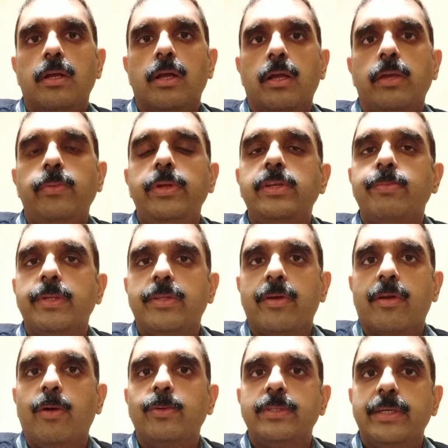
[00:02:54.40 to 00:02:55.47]
You need to be
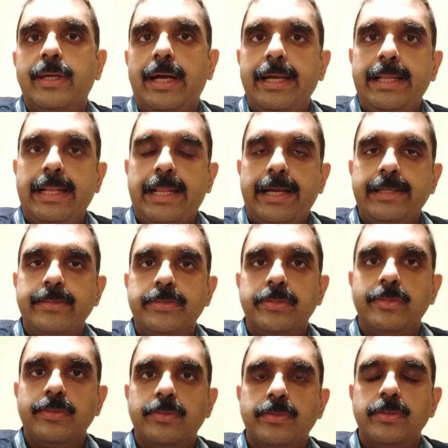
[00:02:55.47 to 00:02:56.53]
thorough with the
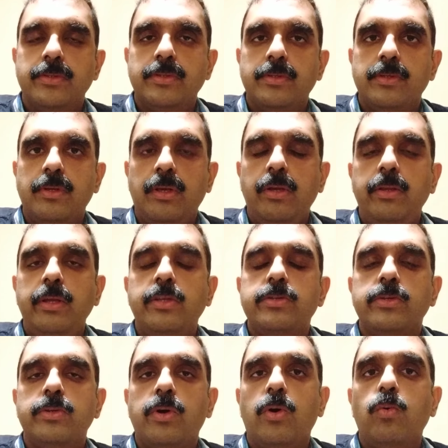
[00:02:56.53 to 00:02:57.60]
guidelines. You need to
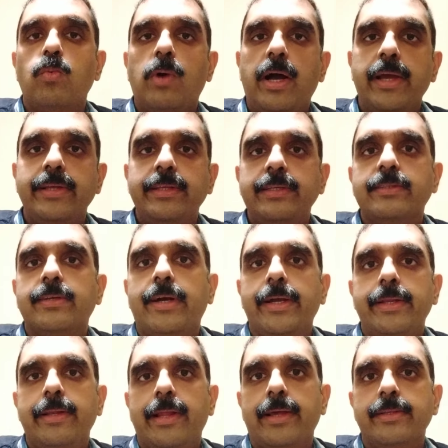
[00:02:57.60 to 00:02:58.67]
know why these
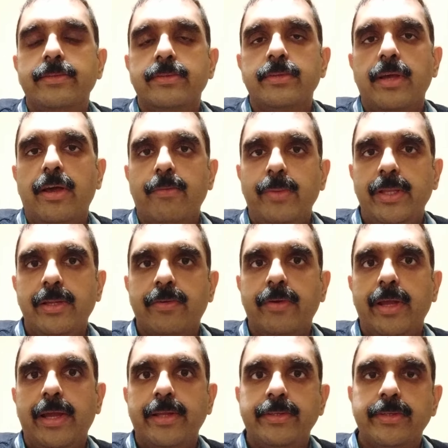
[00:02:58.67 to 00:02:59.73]
guidelines have been
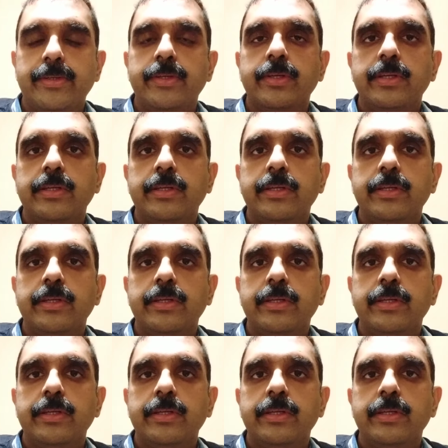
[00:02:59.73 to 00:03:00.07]
created